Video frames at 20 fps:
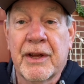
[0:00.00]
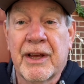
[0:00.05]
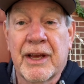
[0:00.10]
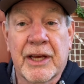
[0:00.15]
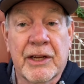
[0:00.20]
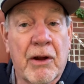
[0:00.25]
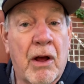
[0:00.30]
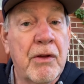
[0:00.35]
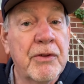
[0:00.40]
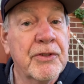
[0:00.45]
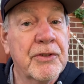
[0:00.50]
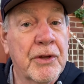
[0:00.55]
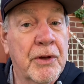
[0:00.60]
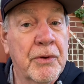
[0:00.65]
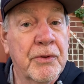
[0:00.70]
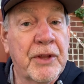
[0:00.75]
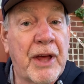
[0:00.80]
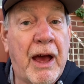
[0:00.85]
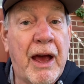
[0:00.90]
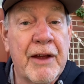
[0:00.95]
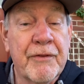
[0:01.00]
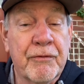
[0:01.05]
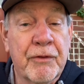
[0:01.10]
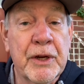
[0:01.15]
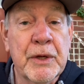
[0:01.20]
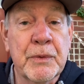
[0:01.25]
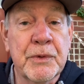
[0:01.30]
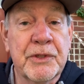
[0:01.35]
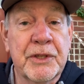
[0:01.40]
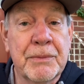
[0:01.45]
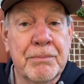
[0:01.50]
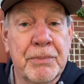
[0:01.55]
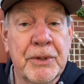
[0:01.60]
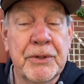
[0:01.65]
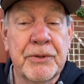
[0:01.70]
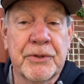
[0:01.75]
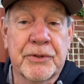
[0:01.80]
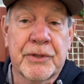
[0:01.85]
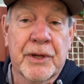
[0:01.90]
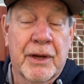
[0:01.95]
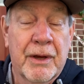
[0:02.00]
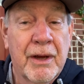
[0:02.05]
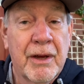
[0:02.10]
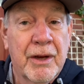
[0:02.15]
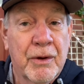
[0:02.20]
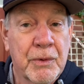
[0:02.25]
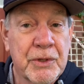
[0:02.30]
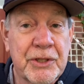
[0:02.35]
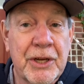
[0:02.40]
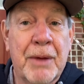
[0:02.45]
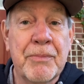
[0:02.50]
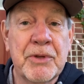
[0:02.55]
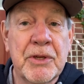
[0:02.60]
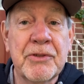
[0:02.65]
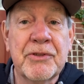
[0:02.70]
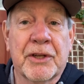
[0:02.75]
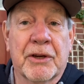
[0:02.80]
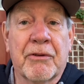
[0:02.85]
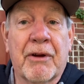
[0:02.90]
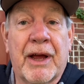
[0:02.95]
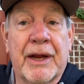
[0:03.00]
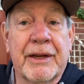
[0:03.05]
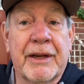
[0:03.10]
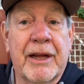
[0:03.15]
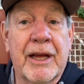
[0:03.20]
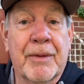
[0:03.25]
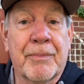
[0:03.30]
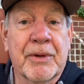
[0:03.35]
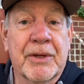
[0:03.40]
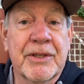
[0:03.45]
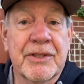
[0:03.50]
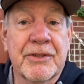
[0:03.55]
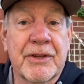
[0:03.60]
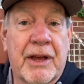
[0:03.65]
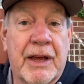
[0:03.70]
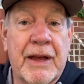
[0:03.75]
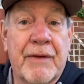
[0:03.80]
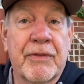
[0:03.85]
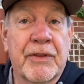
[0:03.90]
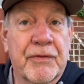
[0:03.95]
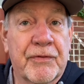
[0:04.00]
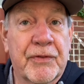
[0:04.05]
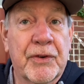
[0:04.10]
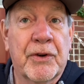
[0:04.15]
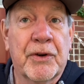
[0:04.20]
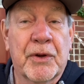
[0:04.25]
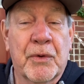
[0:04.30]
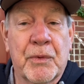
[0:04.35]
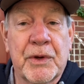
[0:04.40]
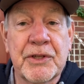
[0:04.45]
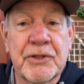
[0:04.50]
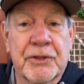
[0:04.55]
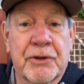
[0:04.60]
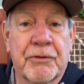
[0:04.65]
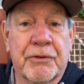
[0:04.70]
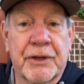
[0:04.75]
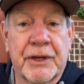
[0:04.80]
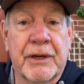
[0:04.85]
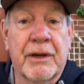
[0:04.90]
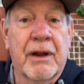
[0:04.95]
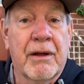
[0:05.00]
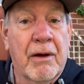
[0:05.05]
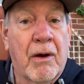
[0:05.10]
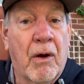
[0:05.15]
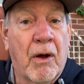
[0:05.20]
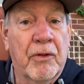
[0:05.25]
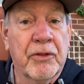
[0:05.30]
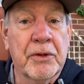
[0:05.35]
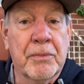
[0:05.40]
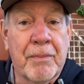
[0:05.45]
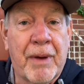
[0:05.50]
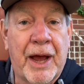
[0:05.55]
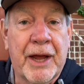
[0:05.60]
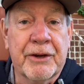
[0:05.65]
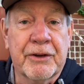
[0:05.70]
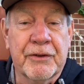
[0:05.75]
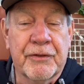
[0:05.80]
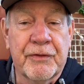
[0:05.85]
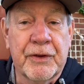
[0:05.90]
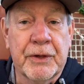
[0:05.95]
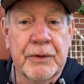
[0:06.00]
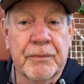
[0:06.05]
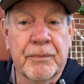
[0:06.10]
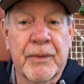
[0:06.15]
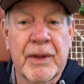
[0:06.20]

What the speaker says: and also the high-frequency boost, which I'm using right now because I have the furry windscreen on the microphone.